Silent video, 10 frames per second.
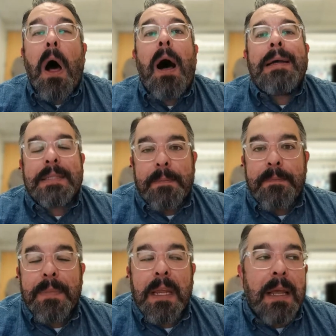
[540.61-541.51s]
Awesome.
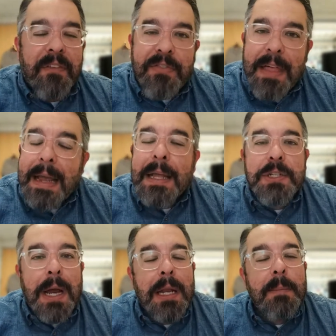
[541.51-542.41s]
If that
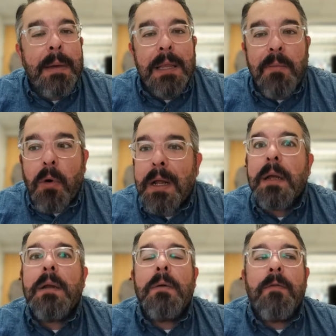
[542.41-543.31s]
gets you out of the bed in the
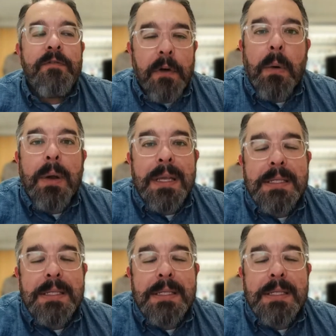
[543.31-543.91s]
morning, focus